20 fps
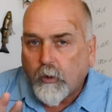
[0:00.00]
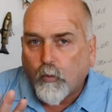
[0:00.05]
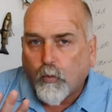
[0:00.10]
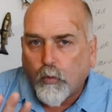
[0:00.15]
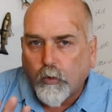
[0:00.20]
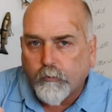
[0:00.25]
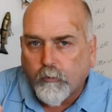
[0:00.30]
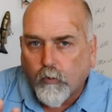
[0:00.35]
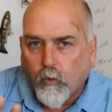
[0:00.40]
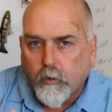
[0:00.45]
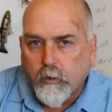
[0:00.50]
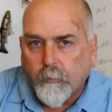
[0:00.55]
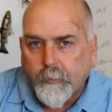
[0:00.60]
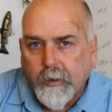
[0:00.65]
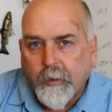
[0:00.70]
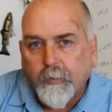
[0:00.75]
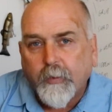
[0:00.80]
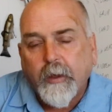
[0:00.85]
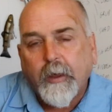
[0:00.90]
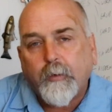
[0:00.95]
We'll talk
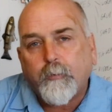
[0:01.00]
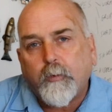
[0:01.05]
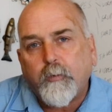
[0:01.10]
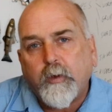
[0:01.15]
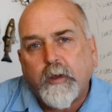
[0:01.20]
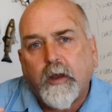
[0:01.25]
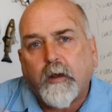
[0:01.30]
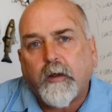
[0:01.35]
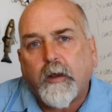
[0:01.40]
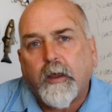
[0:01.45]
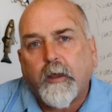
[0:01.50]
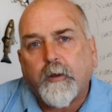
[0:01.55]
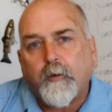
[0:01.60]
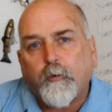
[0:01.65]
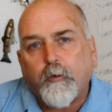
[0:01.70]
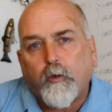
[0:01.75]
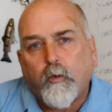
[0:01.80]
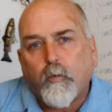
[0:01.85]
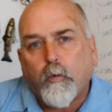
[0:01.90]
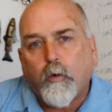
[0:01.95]
about that when we get down
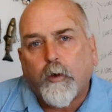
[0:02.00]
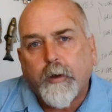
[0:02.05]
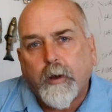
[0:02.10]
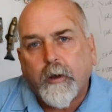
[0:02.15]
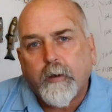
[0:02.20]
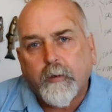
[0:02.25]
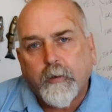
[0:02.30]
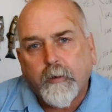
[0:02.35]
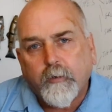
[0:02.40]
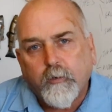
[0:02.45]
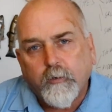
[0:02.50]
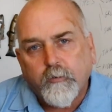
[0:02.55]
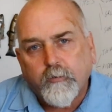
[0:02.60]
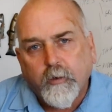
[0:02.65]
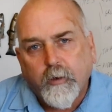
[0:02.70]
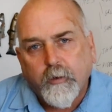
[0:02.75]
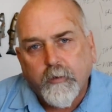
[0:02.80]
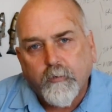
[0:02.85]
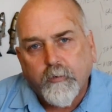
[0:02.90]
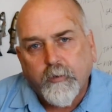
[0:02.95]
on the water and I
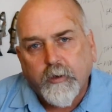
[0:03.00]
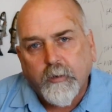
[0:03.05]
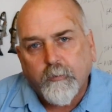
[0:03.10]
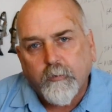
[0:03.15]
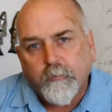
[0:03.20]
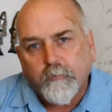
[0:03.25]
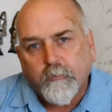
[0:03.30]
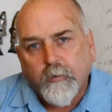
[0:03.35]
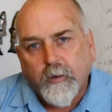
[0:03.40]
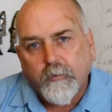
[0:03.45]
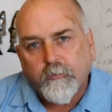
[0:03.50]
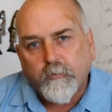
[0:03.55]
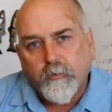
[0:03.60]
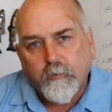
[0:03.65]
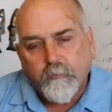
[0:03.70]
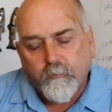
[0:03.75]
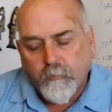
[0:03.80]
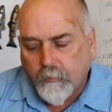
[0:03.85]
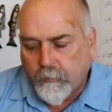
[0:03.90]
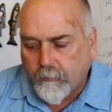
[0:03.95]
show you a demonstration
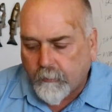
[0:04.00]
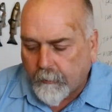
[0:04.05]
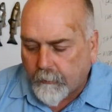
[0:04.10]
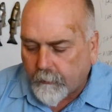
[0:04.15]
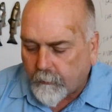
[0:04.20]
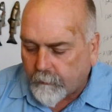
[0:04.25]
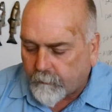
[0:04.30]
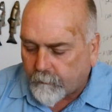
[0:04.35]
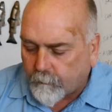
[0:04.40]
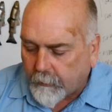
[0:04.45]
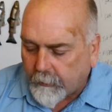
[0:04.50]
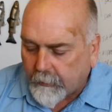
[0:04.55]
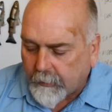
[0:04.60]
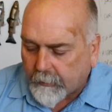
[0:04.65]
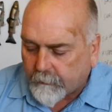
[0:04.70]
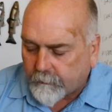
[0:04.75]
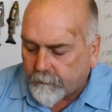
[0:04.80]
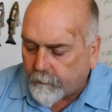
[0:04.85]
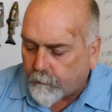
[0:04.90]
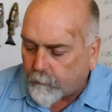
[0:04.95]
of this rig
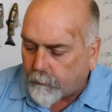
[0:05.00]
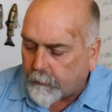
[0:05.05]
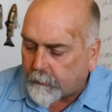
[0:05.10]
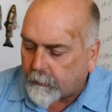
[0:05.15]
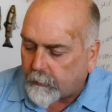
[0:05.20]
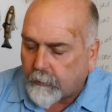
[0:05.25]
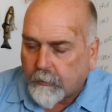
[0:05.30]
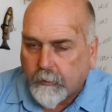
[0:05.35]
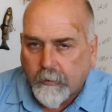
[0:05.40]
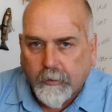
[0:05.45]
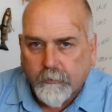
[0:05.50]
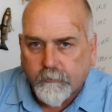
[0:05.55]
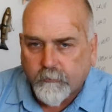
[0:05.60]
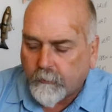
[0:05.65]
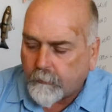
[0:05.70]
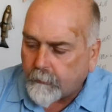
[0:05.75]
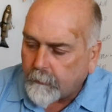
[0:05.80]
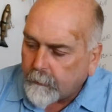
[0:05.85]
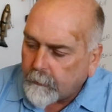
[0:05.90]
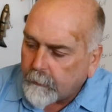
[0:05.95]
actually working in
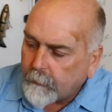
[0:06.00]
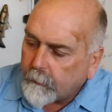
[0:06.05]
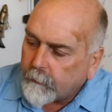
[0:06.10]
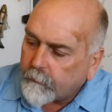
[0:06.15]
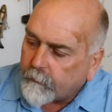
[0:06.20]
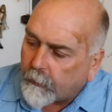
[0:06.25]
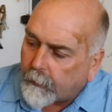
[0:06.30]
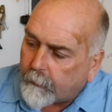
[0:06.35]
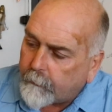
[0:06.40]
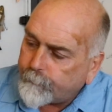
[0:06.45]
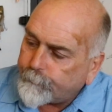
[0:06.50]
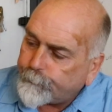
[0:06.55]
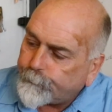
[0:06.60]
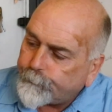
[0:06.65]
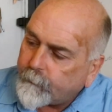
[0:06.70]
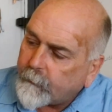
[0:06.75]
action. So,